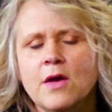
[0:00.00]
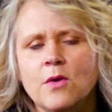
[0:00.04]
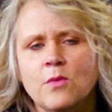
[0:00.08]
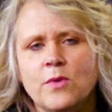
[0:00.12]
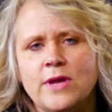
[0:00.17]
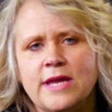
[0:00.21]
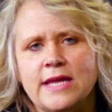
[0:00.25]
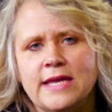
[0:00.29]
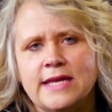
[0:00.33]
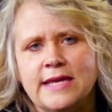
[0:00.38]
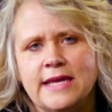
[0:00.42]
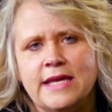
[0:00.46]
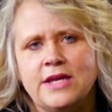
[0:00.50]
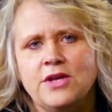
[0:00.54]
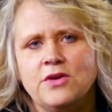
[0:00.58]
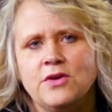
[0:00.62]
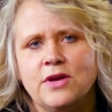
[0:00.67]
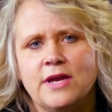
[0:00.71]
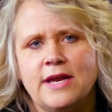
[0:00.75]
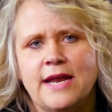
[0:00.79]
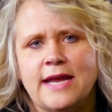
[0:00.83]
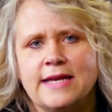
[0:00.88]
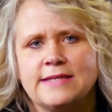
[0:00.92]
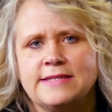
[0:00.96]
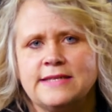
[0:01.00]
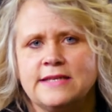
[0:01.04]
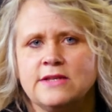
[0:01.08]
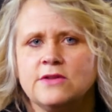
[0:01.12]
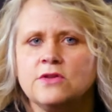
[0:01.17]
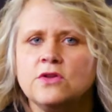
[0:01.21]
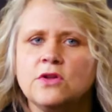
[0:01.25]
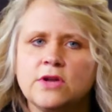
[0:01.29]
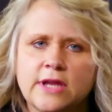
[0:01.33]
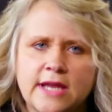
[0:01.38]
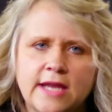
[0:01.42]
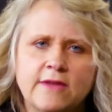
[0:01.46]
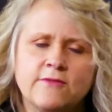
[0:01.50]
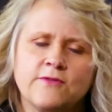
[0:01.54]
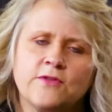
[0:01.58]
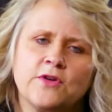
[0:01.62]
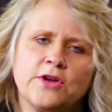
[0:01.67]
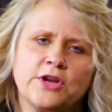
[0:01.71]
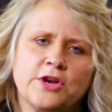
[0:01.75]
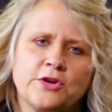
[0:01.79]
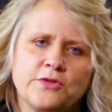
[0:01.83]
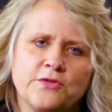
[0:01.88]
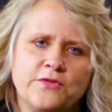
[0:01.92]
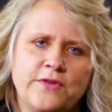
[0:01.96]
We can get you connected, looking for
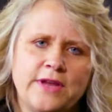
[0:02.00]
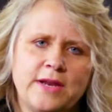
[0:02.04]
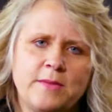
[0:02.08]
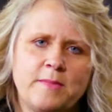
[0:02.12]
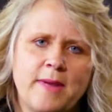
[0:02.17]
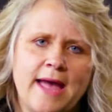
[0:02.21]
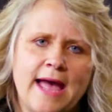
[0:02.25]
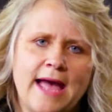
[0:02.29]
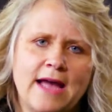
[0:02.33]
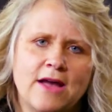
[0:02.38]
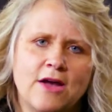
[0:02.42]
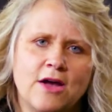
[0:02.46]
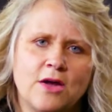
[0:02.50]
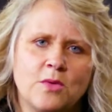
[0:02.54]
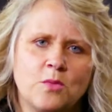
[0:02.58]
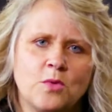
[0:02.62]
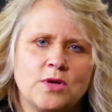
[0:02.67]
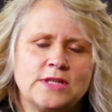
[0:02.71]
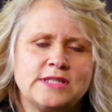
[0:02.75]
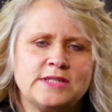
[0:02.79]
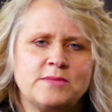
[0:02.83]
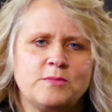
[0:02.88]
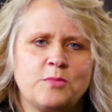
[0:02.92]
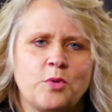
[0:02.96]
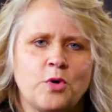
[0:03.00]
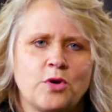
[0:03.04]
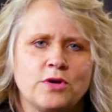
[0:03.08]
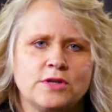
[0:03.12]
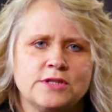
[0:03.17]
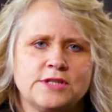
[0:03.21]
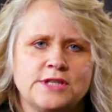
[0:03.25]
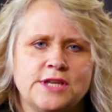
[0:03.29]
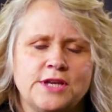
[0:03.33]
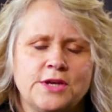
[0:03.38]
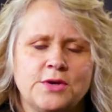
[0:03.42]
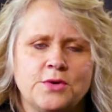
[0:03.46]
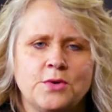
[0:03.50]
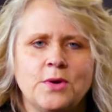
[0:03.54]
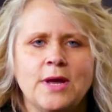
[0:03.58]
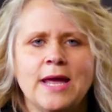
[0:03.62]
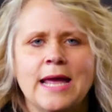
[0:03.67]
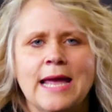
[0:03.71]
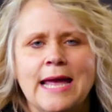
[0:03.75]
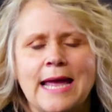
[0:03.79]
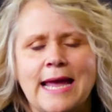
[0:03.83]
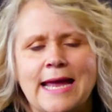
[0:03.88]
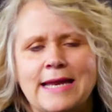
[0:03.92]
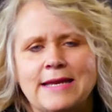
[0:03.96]
your feedback on what's important to you,
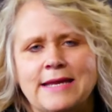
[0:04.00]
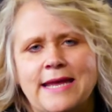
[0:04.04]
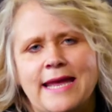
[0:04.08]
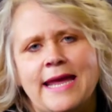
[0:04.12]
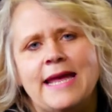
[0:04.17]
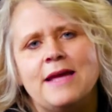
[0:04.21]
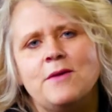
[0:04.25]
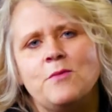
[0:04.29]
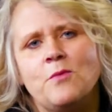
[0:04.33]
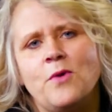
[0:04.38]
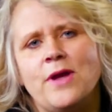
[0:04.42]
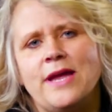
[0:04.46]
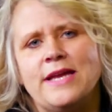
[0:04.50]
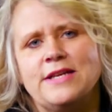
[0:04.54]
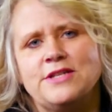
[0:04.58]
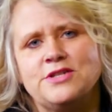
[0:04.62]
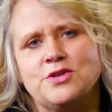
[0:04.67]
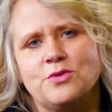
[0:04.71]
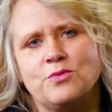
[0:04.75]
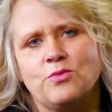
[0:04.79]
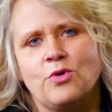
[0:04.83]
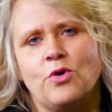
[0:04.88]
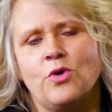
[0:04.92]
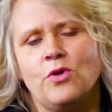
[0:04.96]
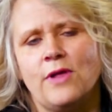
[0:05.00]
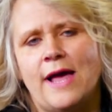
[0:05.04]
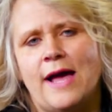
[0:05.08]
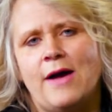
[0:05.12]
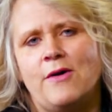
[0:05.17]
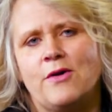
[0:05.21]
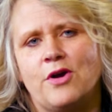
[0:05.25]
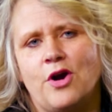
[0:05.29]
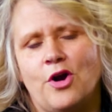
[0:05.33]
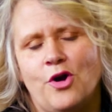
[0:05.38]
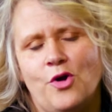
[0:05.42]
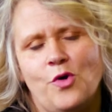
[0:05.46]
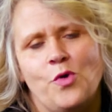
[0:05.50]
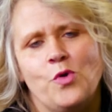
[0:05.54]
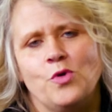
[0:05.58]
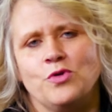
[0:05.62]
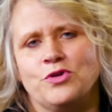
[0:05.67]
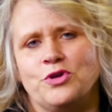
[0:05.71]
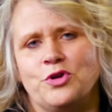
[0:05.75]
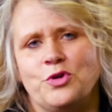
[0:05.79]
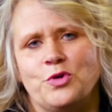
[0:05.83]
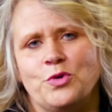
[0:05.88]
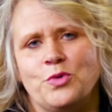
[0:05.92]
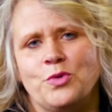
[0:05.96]
and can't wait to roll out our whole
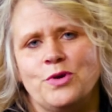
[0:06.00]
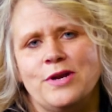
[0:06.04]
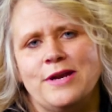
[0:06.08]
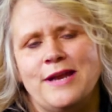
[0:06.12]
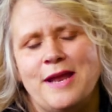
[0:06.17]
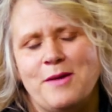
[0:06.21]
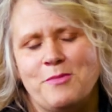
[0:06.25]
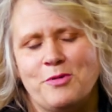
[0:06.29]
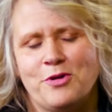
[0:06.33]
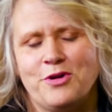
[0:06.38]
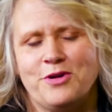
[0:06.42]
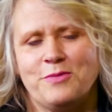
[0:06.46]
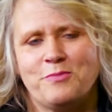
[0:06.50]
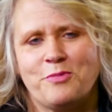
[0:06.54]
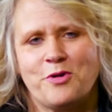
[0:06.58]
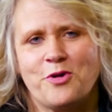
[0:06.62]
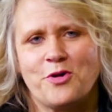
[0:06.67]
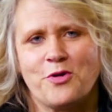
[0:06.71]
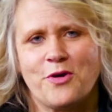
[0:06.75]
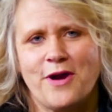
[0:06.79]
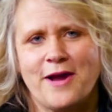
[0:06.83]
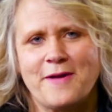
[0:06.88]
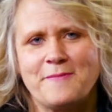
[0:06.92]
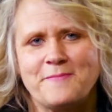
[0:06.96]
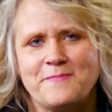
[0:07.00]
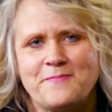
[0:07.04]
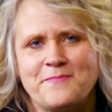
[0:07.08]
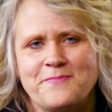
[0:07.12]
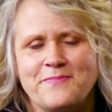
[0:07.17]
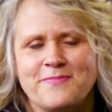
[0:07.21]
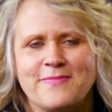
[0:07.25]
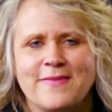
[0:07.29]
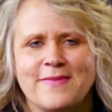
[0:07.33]
new neighborhood program.